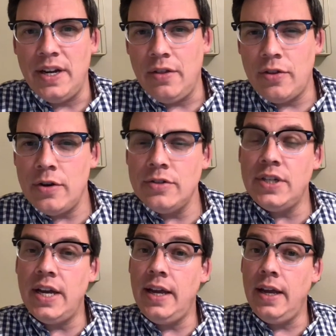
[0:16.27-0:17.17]

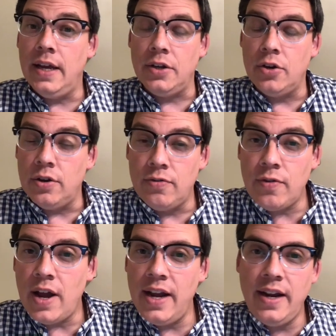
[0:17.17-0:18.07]
Thursday, and Good
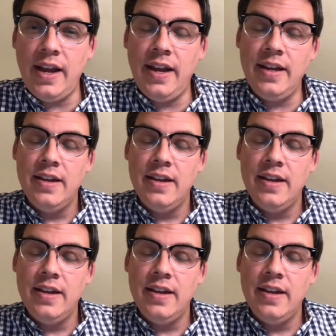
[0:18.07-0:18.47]
Friday,